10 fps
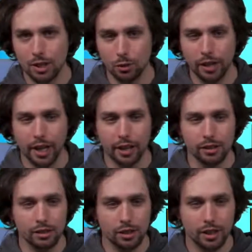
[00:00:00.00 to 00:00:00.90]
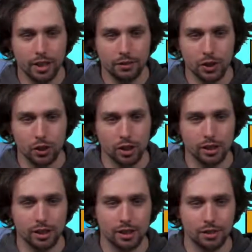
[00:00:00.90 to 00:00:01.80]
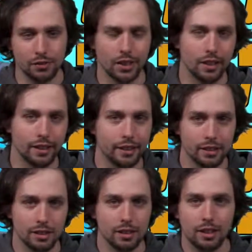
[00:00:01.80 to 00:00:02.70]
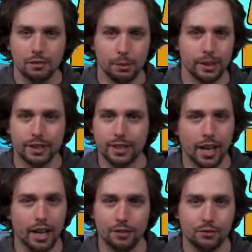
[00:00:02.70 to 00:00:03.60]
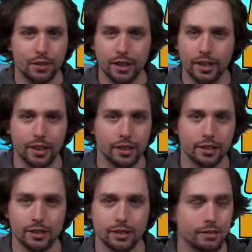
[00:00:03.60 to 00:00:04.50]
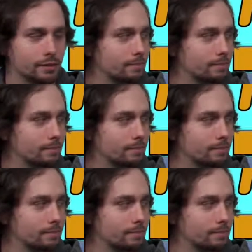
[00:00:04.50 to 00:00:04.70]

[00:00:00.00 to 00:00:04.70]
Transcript: You can't. You can never trust a Sylvari. Been saying it for years.